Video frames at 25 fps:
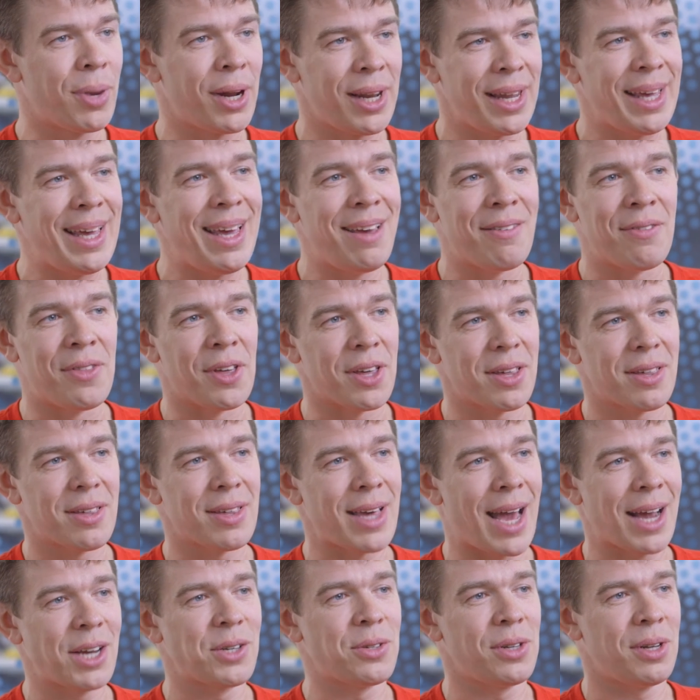believe
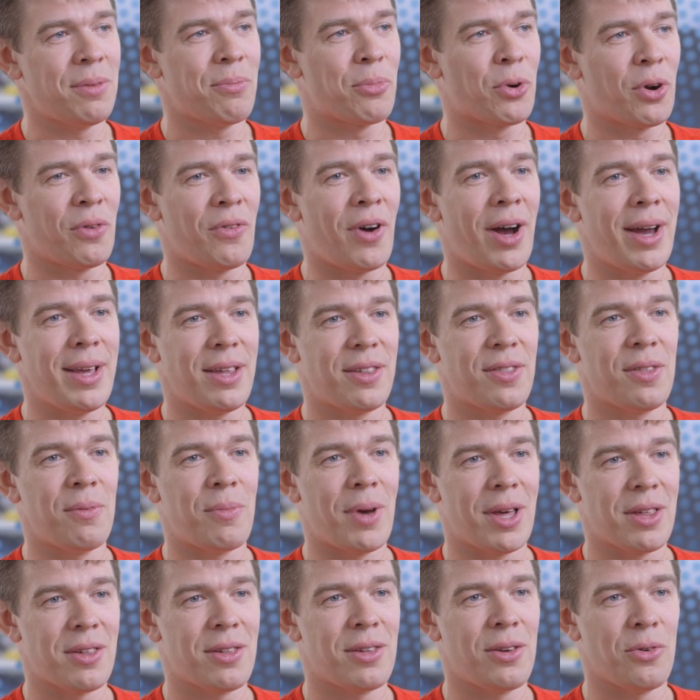this actually provides the
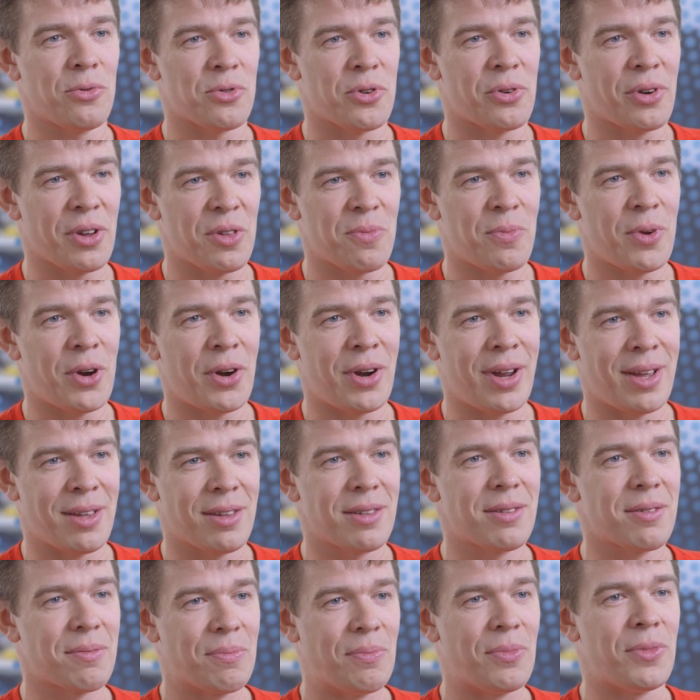best user
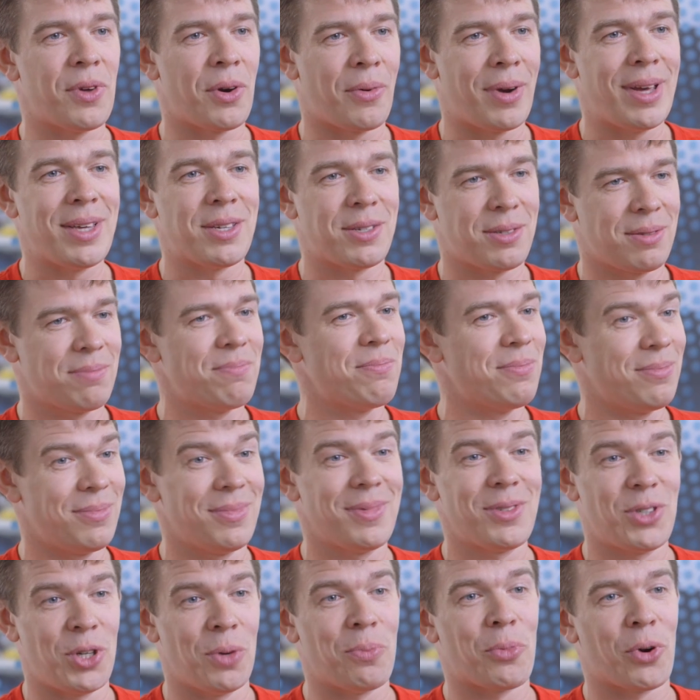experience there is
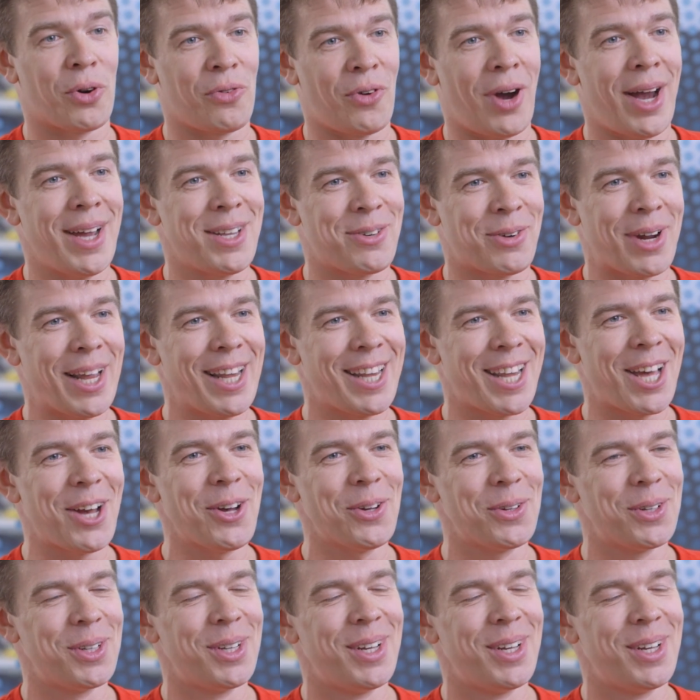to provide right now.